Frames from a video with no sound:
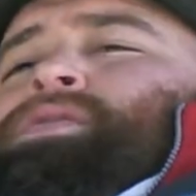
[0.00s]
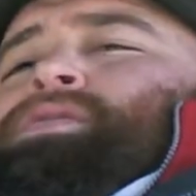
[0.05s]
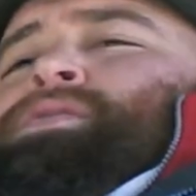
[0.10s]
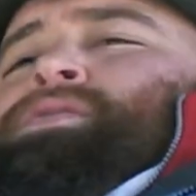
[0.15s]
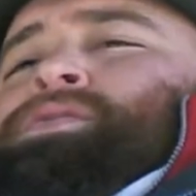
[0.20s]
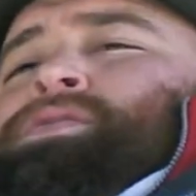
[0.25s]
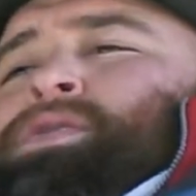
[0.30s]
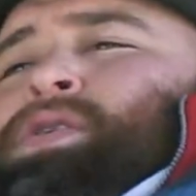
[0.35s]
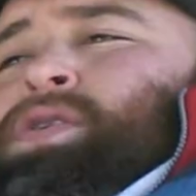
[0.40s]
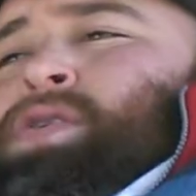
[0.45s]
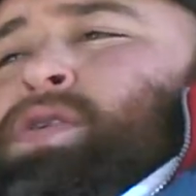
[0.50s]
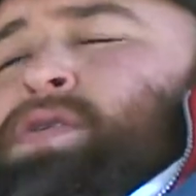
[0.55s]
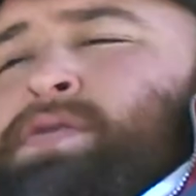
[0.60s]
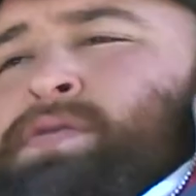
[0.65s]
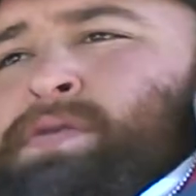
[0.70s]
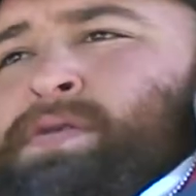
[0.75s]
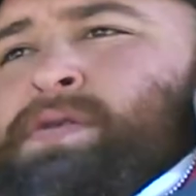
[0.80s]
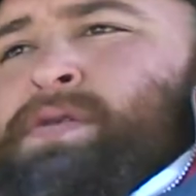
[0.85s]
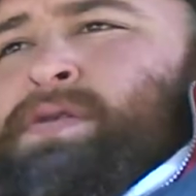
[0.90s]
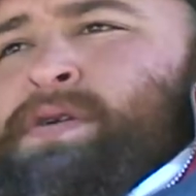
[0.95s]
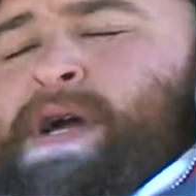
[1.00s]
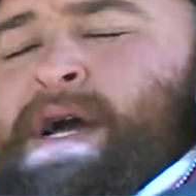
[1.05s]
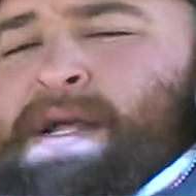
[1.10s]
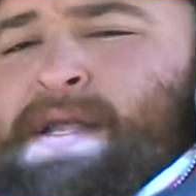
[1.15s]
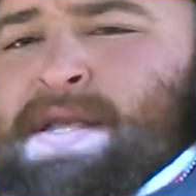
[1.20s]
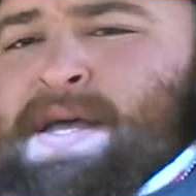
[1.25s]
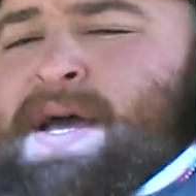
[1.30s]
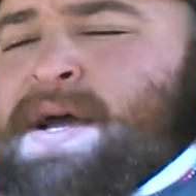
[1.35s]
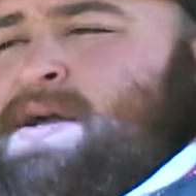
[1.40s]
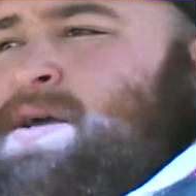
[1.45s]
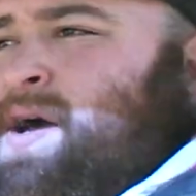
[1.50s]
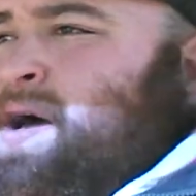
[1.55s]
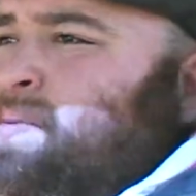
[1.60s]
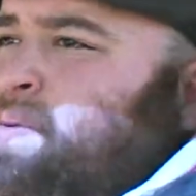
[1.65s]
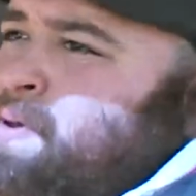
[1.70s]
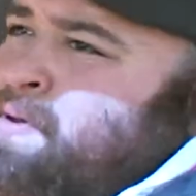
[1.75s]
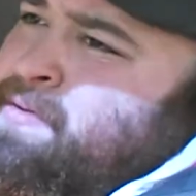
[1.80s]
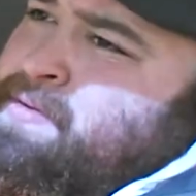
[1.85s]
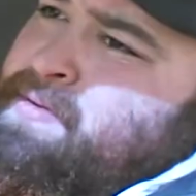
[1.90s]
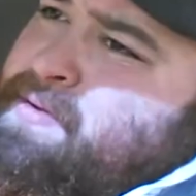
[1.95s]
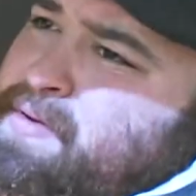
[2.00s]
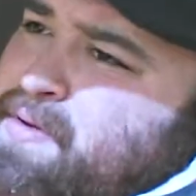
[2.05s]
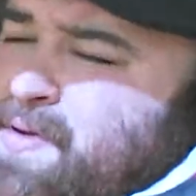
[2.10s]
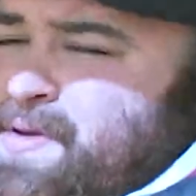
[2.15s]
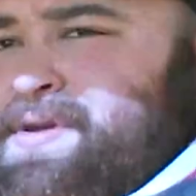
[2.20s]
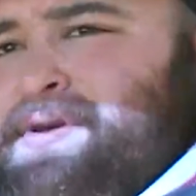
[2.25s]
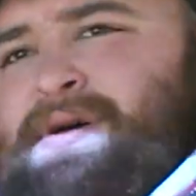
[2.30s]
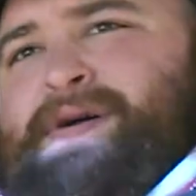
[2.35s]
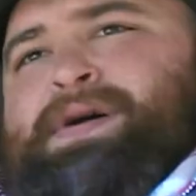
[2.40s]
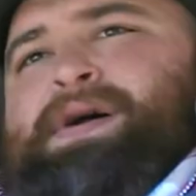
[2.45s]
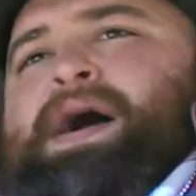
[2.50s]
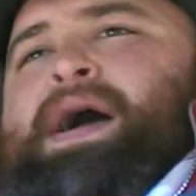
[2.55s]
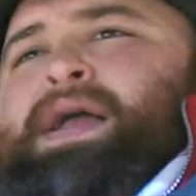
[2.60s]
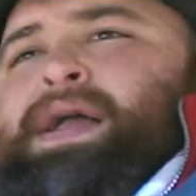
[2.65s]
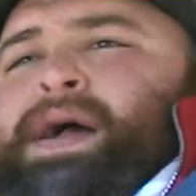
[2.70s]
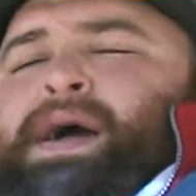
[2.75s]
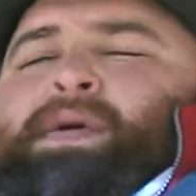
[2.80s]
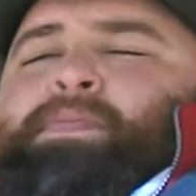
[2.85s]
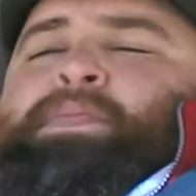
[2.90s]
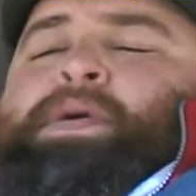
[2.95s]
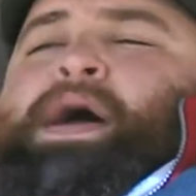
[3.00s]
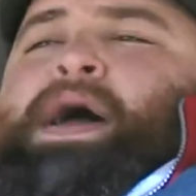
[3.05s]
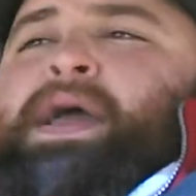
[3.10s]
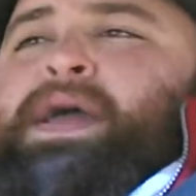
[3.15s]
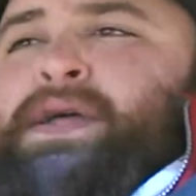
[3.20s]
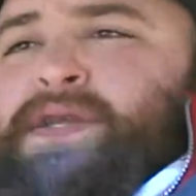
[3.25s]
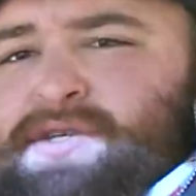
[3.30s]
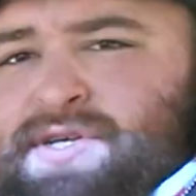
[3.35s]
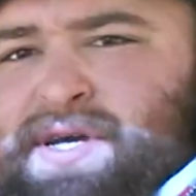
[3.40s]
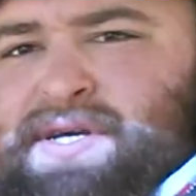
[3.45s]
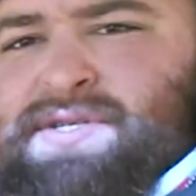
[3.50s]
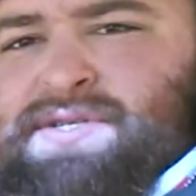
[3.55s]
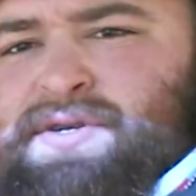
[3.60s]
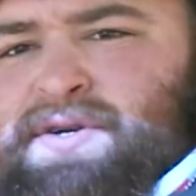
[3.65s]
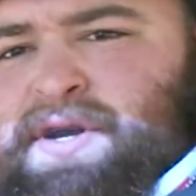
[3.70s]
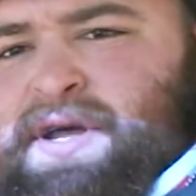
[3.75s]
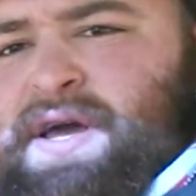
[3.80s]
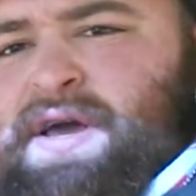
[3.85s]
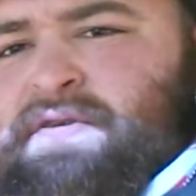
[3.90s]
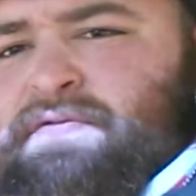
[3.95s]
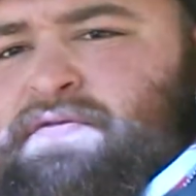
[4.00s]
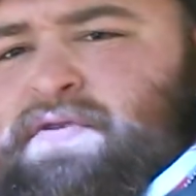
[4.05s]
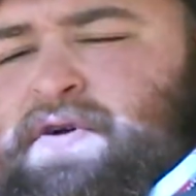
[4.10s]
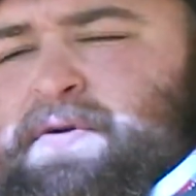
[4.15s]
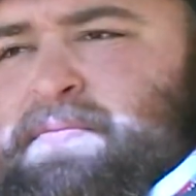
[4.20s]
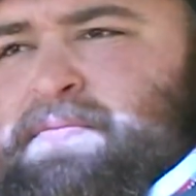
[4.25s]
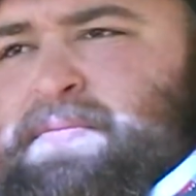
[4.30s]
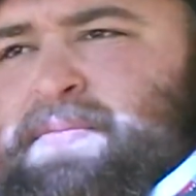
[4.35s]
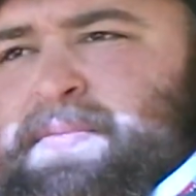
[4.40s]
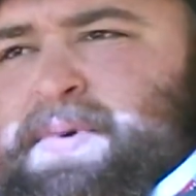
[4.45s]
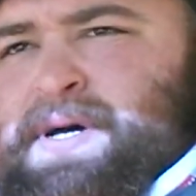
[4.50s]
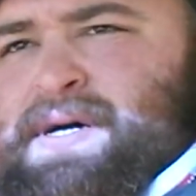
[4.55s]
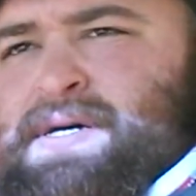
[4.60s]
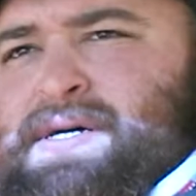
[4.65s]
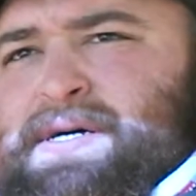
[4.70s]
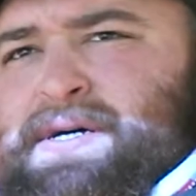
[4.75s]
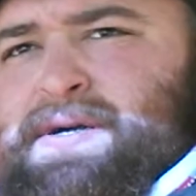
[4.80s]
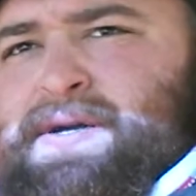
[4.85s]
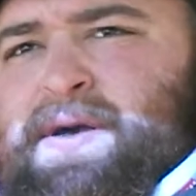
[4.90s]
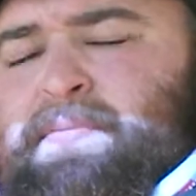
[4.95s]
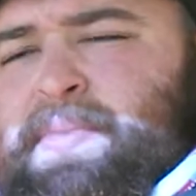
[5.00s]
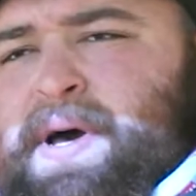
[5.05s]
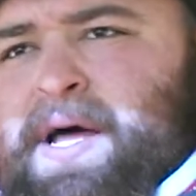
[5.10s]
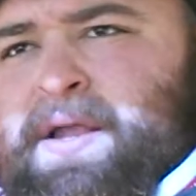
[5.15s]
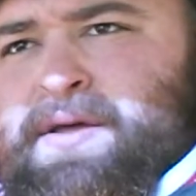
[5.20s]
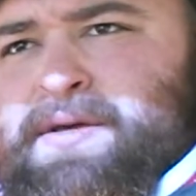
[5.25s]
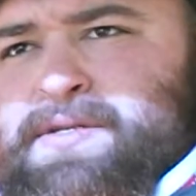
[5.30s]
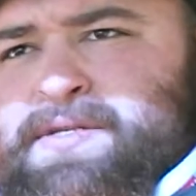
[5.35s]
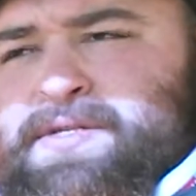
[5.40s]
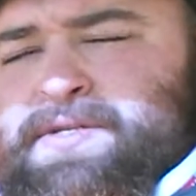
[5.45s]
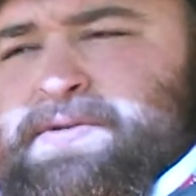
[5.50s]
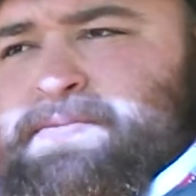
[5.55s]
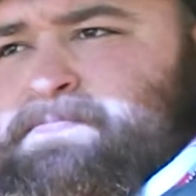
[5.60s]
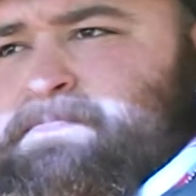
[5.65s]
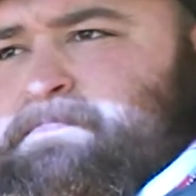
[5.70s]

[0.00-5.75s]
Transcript: So got that coming. I got a package yesterday from Cabela's.